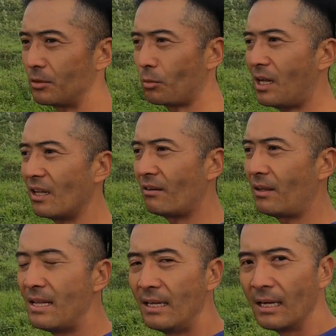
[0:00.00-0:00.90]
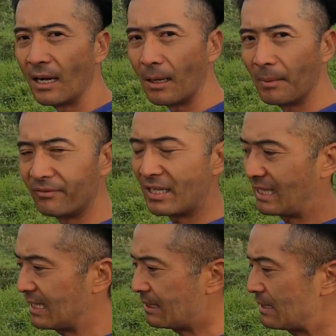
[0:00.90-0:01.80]
as well if
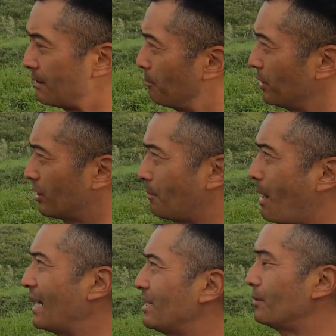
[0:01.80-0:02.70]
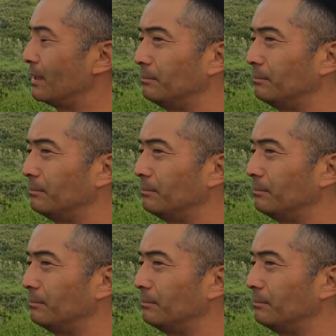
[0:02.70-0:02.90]
they put their mind to